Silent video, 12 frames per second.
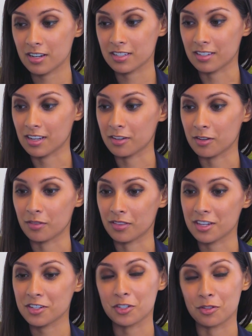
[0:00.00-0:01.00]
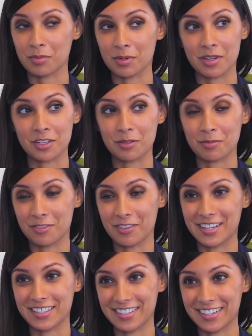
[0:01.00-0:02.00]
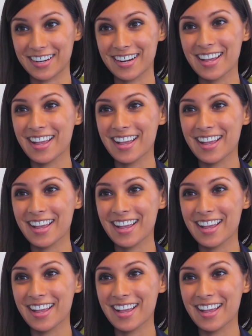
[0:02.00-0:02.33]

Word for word: I did not know then she would be my supervisor.